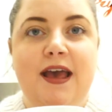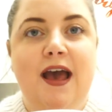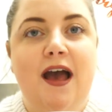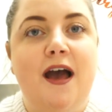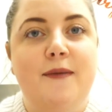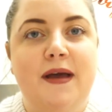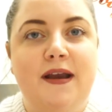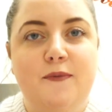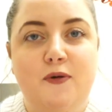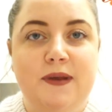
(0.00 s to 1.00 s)
and
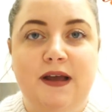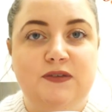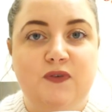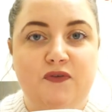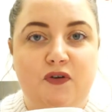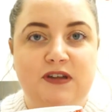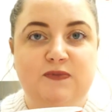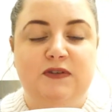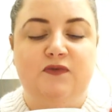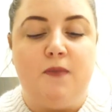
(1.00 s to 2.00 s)
I probably asked for it for
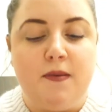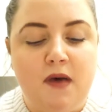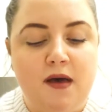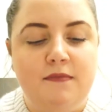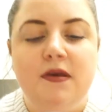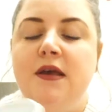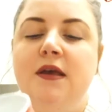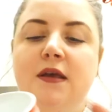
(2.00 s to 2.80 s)
Christmas from my mum.